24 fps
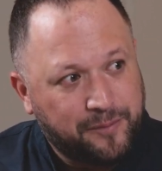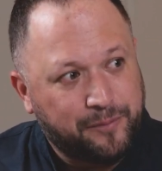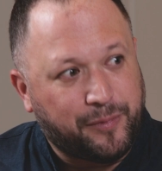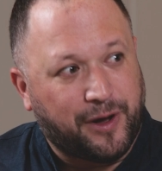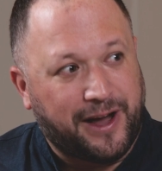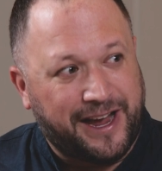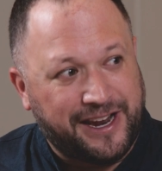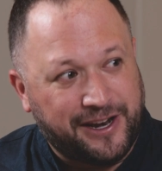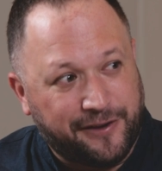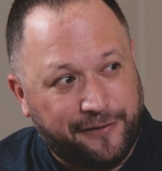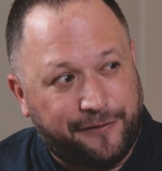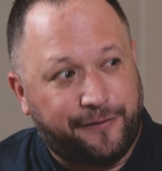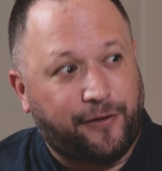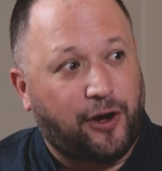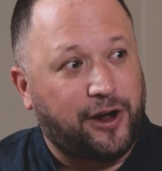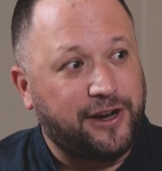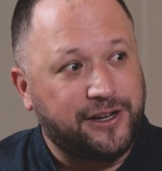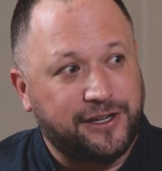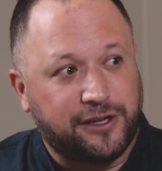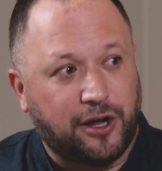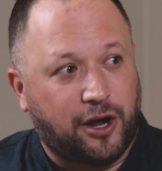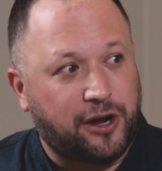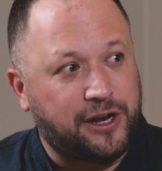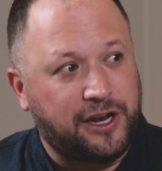but in a
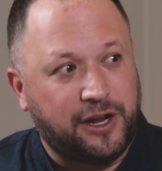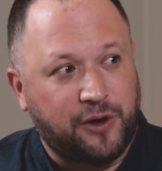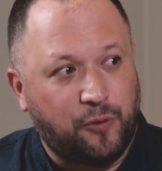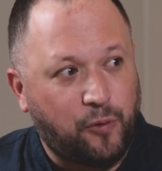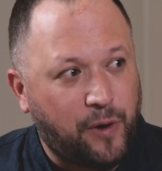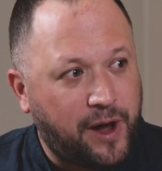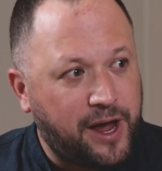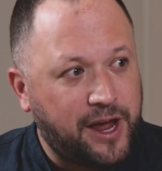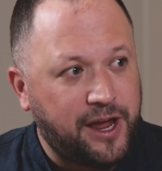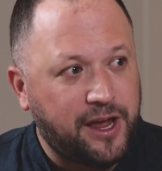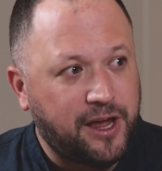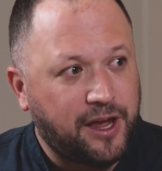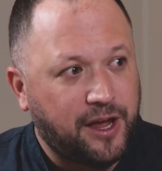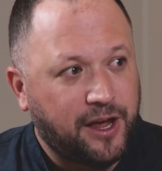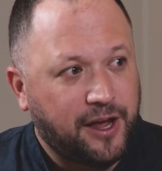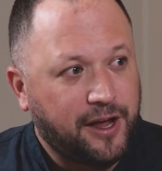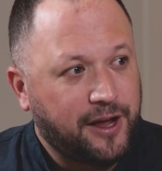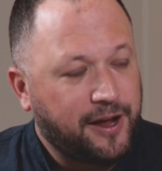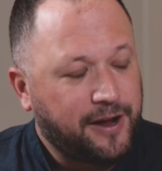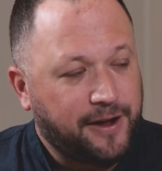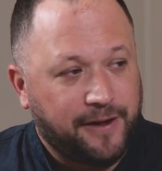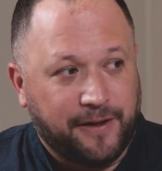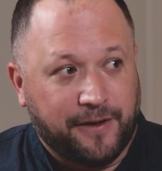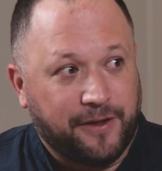fine dining way,
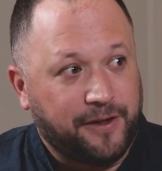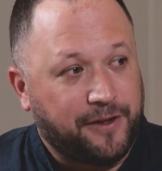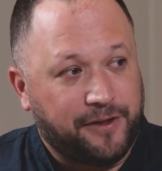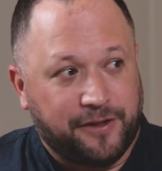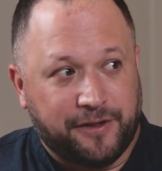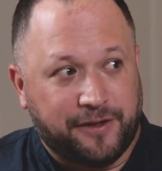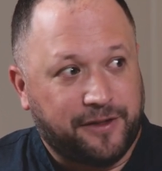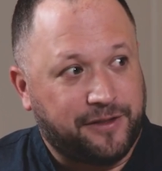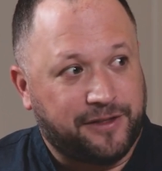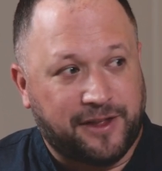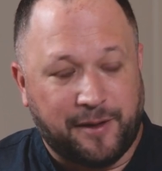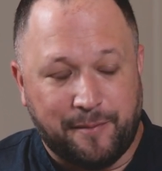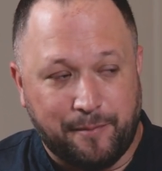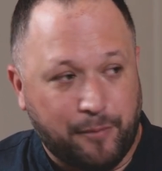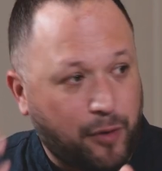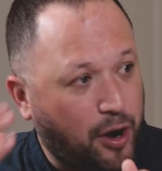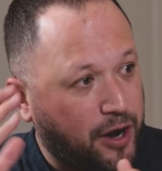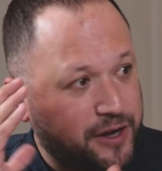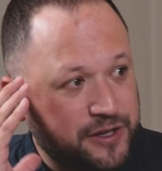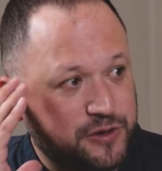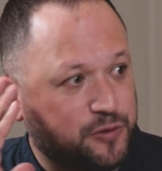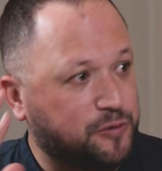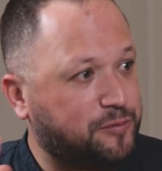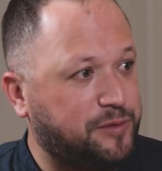their
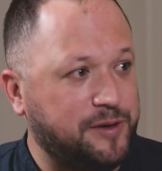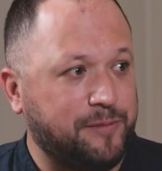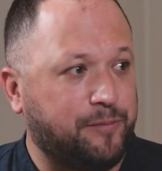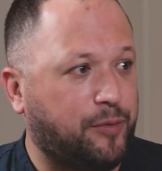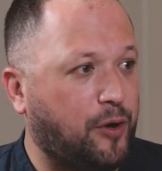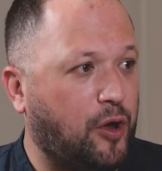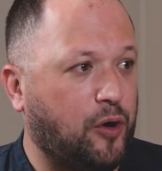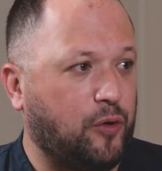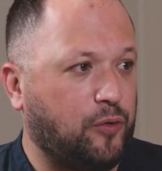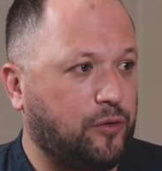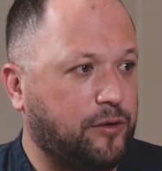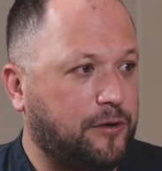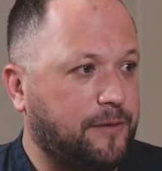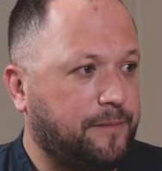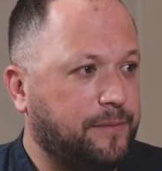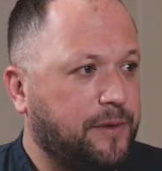minds would be blown.